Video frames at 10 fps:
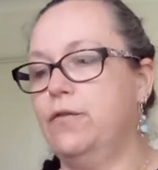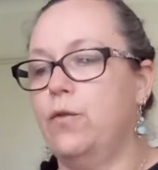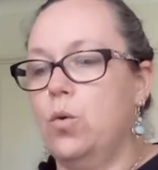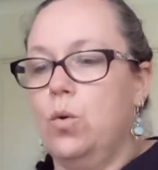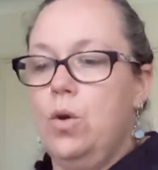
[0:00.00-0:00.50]

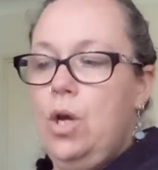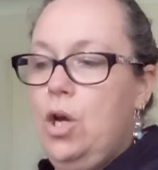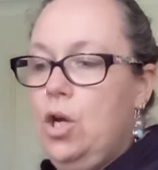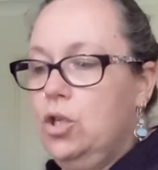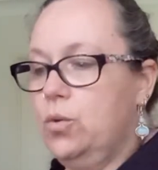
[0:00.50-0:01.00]
for
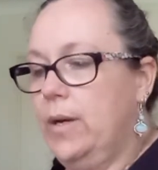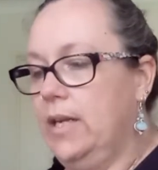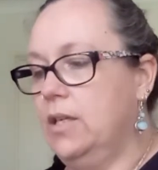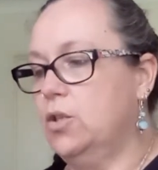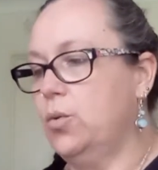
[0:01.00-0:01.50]

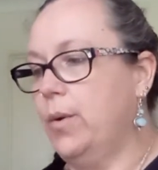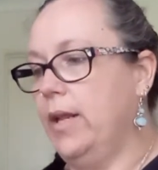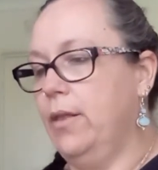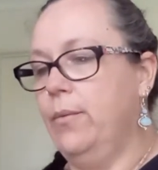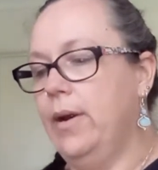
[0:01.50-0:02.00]

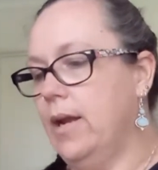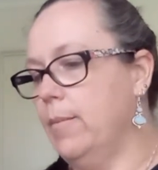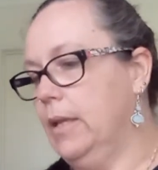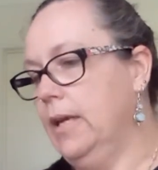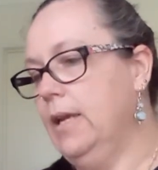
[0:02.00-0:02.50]
2023, I
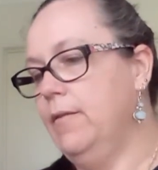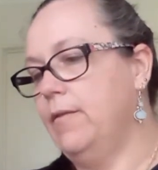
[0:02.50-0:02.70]
believe.